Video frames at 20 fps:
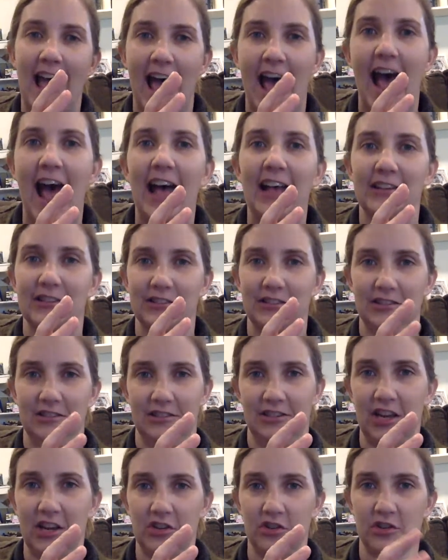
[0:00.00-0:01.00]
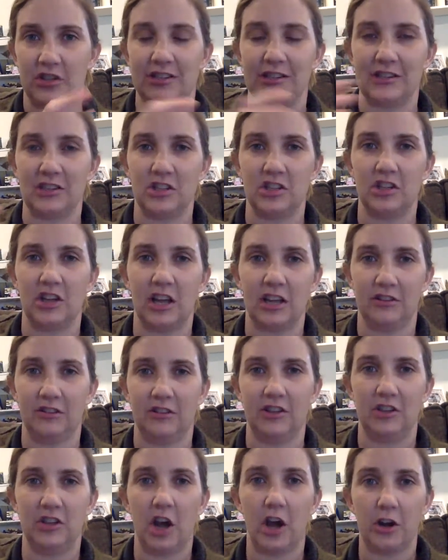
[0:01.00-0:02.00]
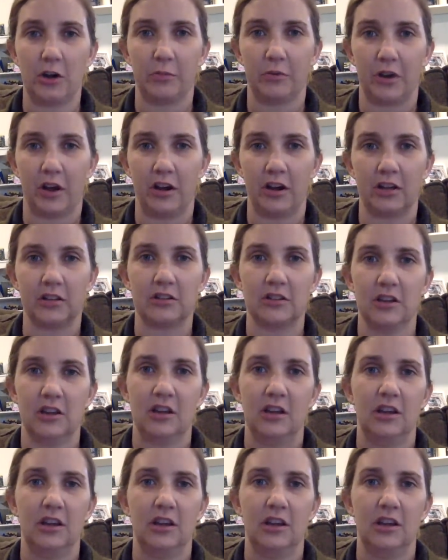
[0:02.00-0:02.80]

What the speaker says: as dangerous. It's the daughter product.